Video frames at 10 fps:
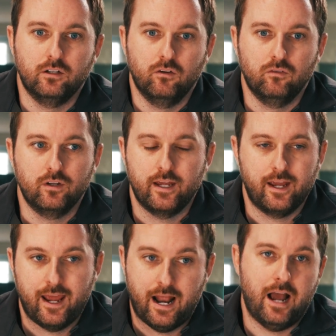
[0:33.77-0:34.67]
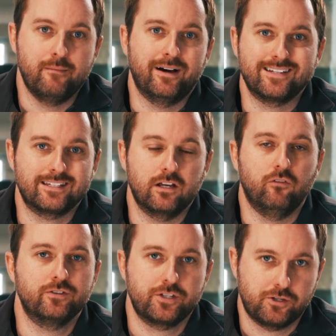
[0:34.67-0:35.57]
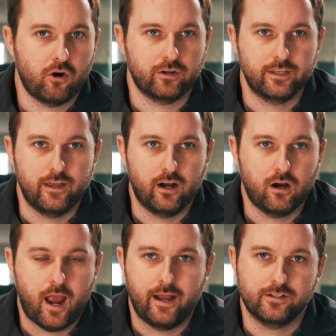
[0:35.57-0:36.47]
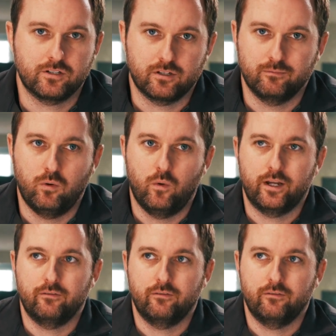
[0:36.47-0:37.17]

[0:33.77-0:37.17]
And I myself started there at a certain point,